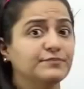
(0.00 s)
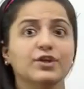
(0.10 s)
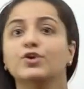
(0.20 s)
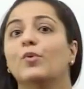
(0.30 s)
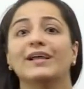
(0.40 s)

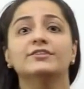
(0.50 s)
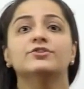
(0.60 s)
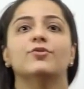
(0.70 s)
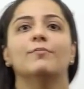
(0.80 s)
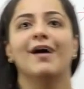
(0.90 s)
you went
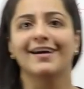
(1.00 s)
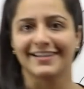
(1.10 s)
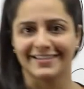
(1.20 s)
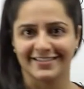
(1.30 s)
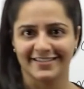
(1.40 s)
to a
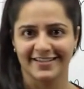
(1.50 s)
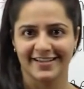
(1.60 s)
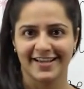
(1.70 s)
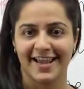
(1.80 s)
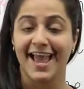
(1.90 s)
market
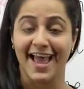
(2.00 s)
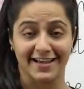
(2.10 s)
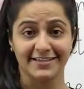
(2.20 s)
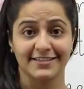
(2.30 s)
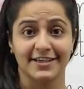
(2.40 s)

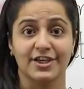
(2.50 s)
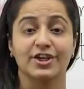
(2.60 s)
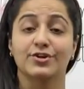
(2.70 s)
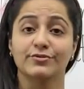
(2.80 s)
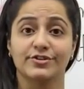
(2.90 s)
and
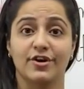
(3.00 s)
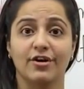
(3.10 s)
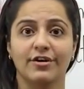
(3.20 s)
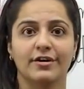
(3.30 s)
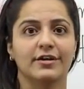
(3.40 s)
you
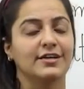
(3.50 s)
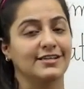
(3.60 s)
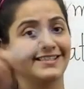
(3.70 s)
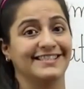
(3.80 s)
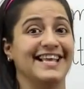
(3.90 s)
saw
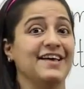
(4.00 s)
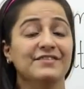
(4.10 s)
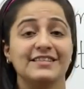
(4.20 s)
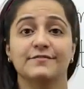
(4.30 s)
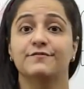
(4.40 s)

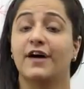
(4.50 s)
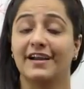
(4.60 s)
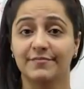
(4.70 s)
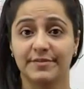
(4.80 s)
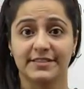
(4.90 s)

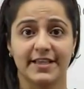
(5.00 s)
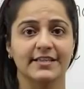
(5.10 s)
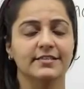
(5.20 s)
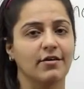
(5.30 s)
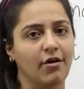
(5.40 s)

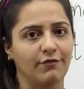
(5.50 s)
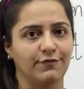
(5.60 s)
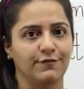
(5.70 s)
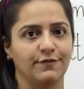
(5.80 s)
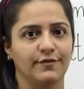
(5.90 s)
75%
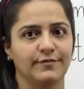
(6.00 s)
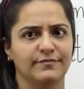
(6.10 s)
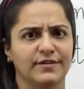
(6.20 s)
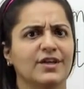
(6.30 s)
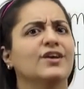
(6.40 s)
off.
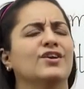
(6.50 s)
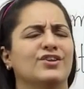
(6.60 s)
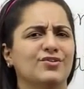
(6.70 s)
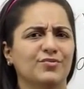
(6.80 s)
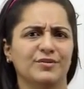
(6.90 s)

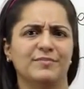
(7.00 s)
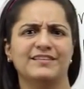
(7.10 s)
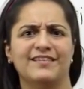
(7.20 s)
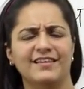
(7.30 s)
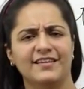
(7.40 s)
You would be
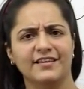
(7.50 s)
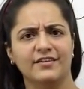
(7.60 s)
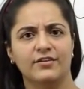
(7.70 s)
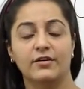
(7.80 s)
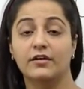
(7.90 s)

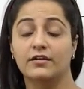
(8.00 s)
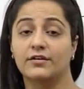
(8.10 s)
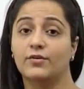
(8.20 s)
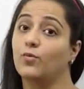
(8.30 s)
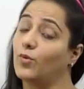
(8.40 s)
thinking,
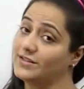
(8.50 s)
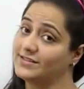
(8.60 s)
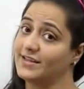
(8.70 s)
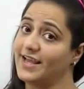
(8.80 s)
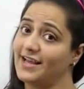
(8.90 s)
oh,
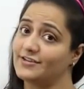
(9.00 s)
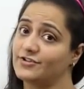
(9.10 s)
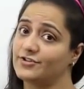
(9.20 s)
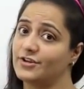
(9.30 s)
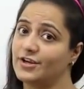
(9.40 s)
what's the
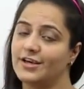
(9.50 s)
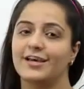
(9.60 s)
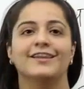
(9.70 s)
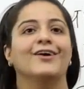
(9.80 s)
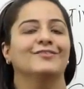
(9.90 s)
catch?
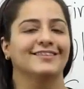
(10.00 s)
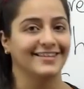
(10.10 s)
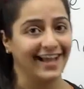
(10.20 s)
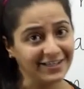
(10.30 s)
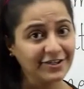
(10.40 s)
Now,
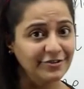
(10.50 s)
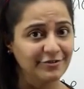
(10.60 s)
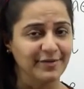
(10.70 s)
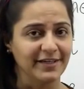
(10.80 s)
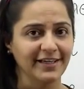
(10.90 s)
that
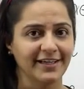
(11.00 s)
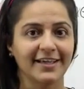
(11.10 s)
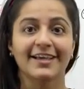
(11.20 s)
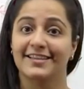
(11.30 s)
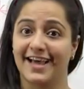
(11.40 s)
could be
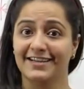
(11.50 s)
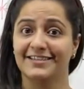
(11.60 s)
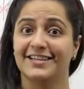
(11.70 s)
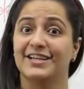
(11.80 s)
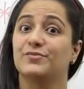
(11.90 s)

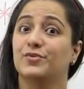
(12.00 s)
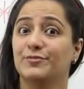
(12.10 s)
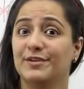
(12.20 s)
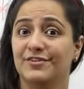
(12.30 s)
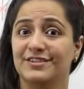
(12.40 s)
that it
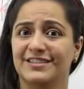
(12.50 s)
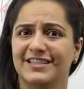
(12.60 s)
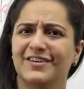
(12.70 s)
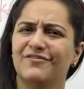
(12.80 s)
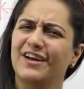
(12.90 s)
would be written
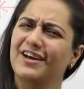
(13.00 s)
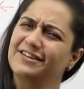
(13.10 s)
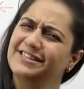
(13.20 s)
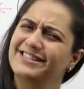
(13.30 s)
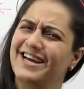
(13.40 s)
in a
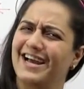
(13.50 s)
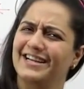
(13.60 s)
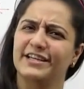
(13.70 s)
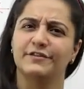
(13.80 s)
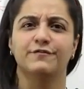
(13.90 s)
very
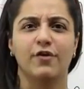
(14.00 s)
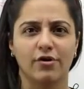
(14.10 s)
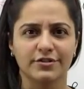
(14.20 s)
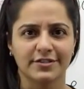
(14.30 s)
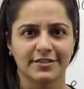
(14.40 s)
tiny
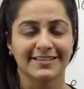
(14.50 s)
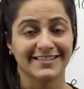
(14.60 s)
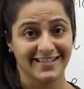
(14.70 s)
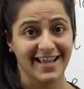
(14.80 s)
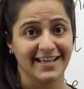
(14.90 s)
font
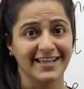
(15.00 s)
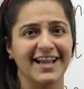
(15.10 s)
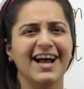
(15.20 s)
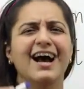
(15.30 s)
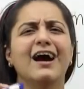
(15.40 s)
saying
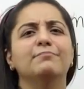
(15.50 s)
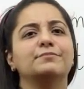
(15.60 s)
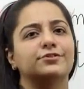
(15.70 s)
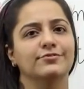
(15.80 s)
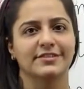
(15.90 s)

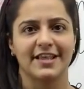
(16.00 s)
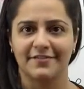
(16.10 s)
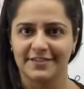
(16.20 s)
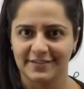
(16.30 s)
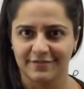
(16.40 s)
up to
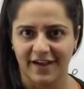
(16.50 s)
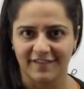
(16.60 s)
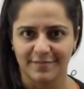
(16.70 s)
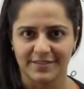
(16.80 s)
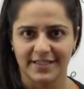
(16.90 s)

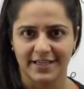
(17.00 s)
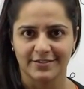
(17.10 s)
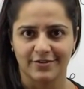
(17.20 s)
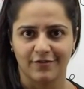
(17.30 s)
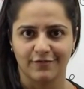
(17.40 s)

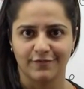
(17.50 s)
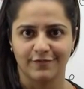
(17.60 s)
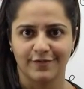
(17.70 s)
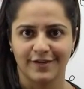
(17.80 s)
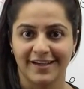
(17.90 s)
75%
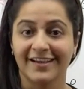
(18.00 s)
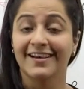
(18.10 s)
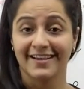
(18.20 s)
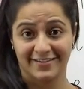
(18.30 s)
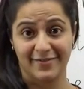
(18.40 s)
off.
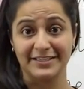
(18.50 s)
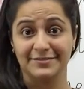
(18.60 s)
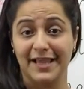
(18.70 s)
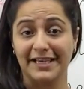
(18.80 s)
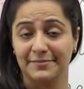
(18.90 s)

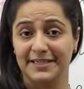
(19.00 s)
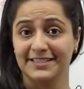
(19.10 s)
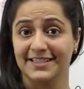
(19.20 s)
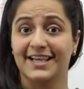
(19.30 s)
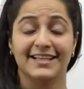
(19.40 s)
That
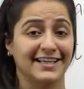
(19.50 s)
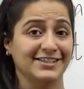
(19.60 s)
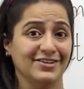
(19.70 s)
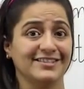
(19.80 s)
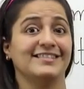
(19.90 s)
means that
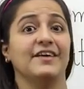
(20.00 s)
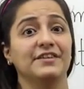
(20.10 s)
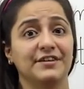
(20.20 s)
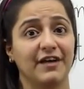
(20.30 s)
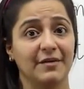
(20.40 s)
is not
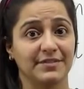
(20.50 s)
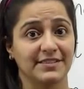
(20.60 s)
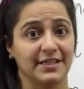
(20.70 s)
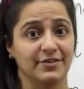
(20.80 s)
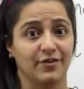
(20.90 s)

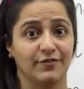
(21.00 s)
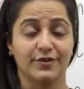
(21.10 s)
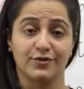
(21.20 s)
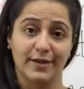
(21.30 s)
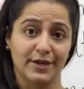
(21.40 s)
75% off.
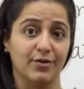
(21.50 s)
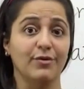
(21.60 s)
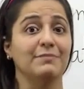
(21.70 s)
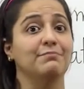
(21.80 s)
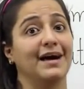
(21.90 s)
You may
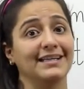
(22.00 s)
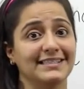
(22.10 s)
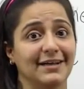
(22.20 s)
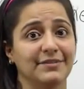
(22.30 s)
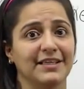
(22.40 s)
go and buy
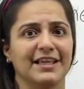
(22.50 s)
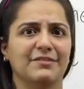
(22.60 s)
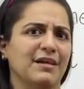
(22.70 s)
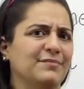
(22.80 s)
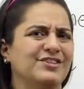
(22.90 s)
something,
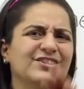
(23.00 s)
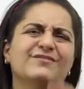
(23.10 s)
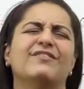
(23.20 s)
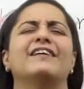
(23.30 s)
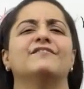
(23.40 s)
it may be
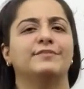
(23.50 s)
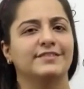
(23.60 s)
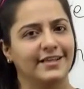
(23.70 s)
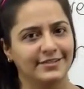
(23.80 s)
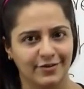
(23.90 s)
just
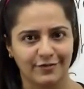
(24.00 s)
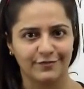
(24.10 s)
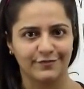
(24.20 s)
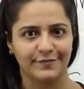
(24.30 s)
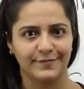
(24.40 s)
5%
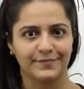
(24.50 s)
off.